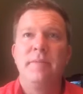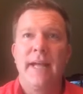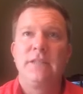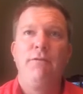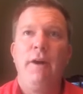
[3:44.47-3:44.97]

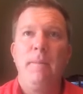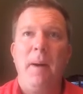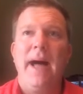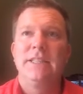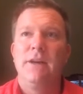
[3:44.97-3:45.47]
that's a very
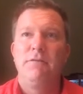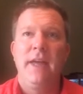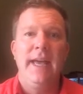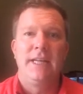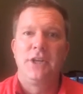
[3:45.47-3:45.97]
positive
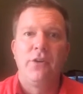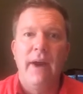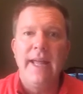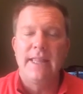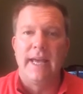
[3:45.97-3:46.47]
thing. It's a
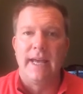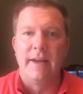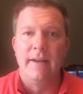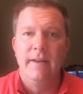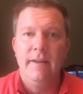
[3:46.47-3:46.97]
great thing.